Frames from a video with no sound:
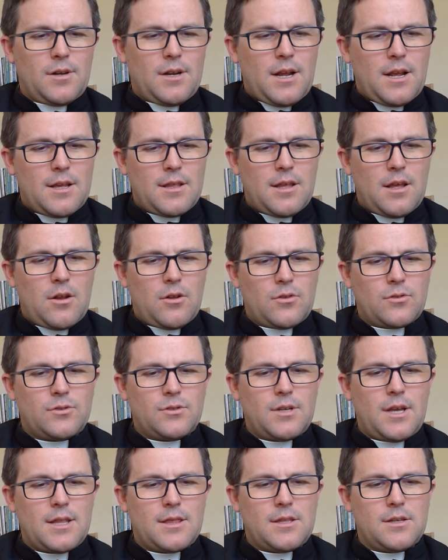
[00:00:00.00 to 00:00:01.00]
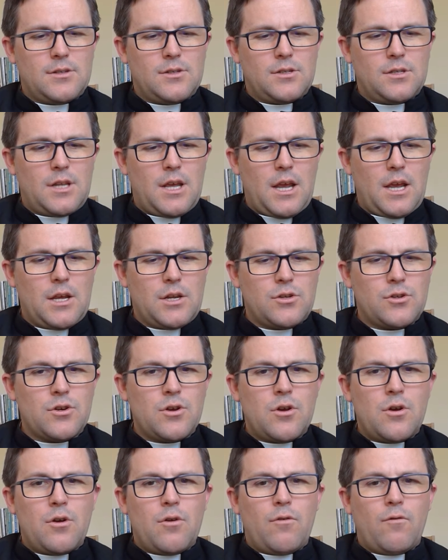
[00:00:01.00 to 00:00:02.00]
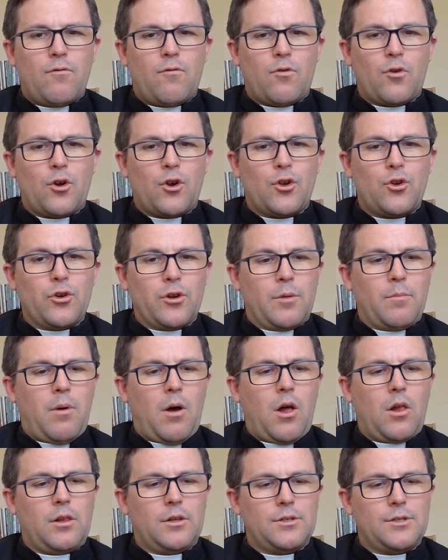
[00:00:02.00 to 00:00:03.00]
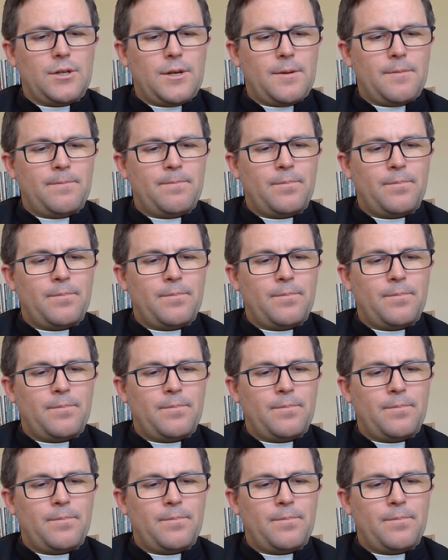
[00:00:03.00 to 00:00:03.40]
and that'll set the stage for a good apology.